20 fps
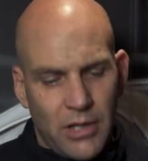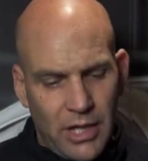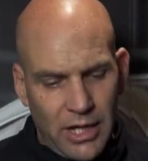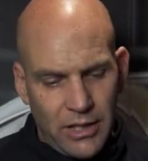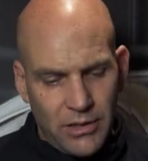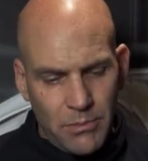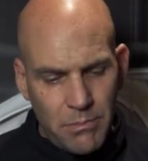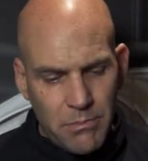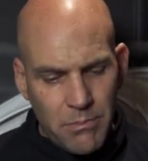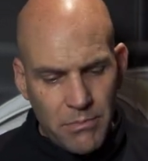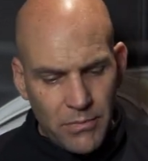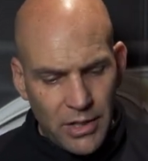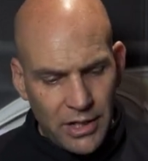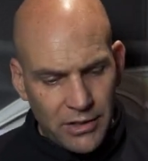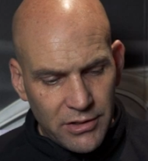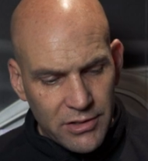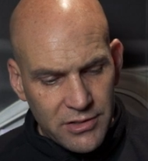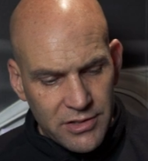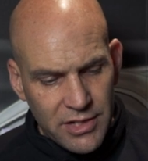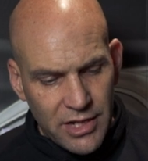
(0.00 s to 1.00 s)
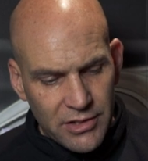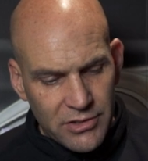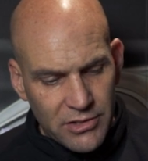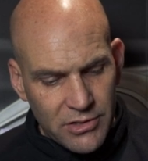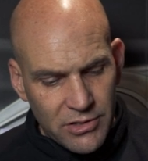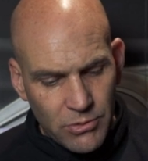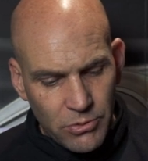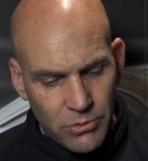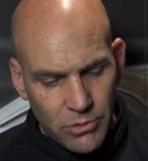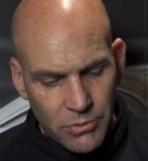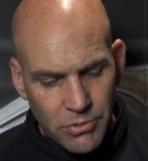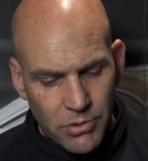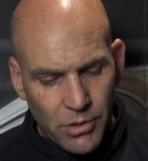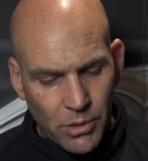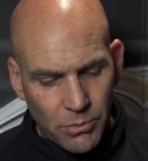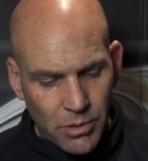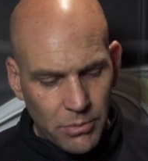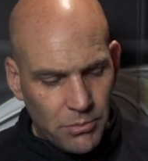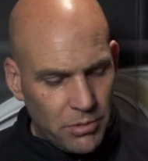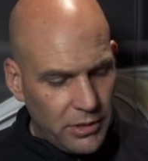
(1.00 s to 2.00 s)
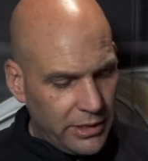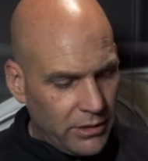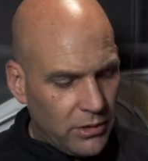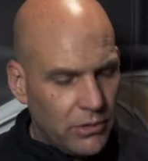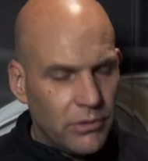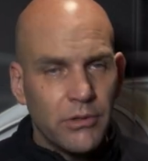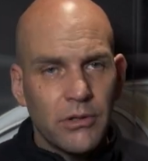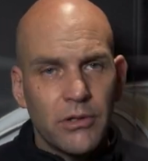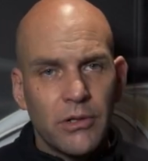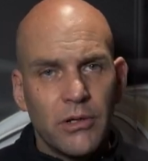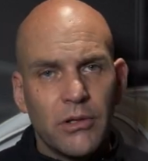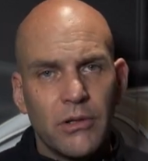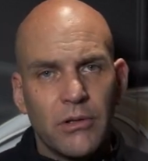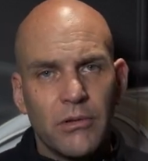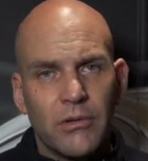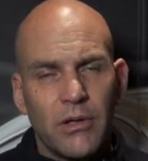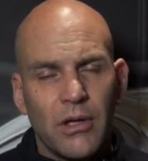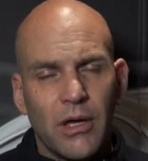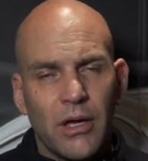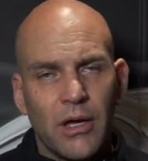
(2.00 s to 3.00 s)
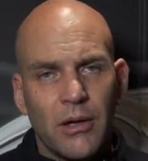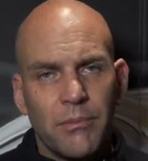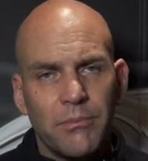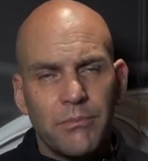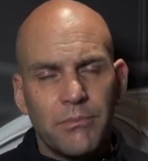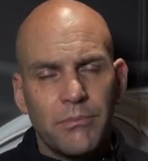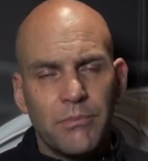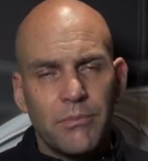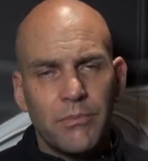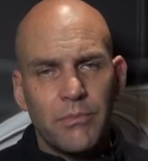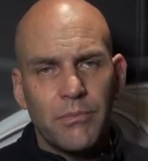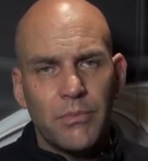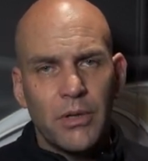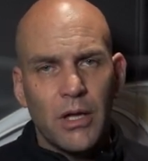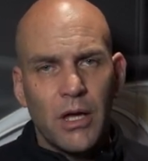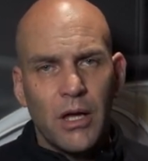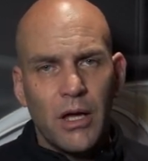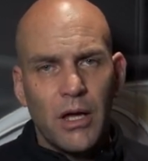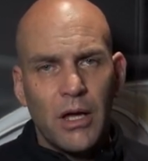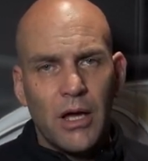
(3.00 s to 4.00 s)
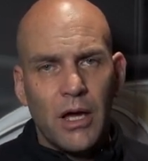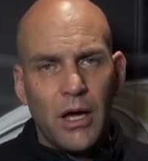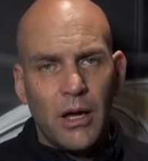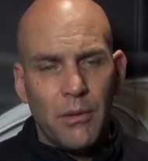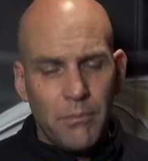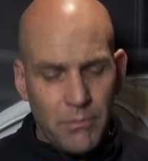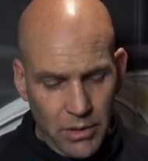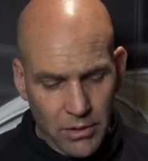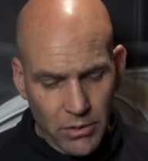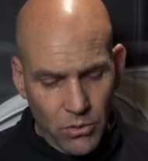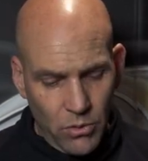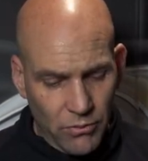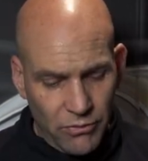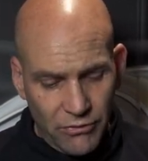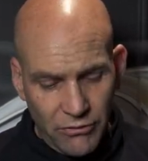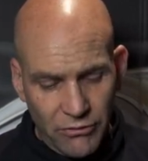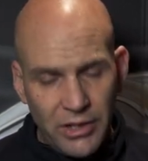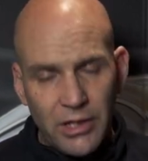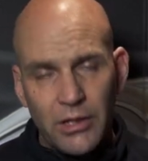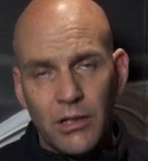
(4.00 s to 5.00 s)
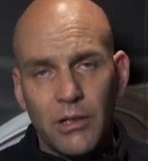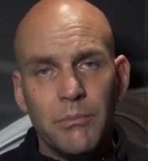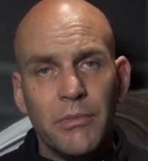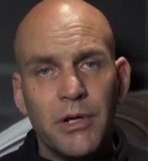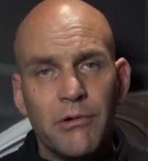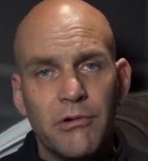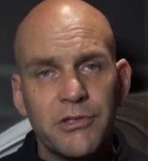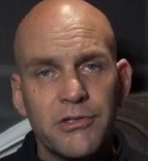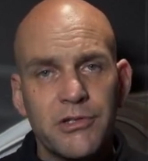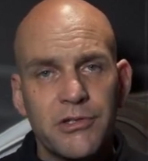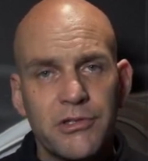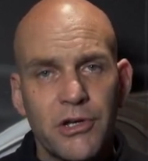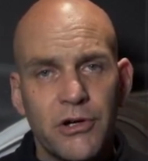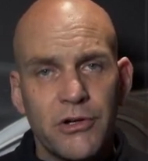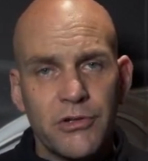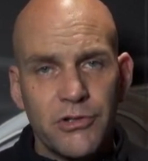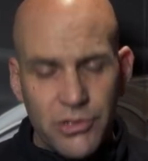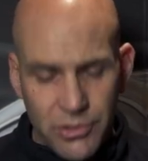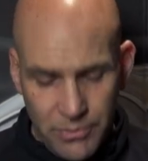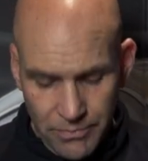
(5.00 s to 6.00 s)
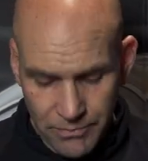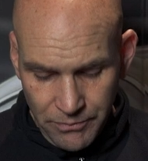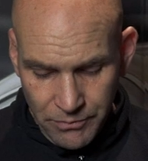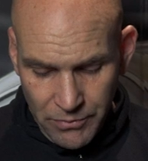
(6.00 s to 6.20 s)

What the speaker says: and the disc would probably look or feel a mirror to touch.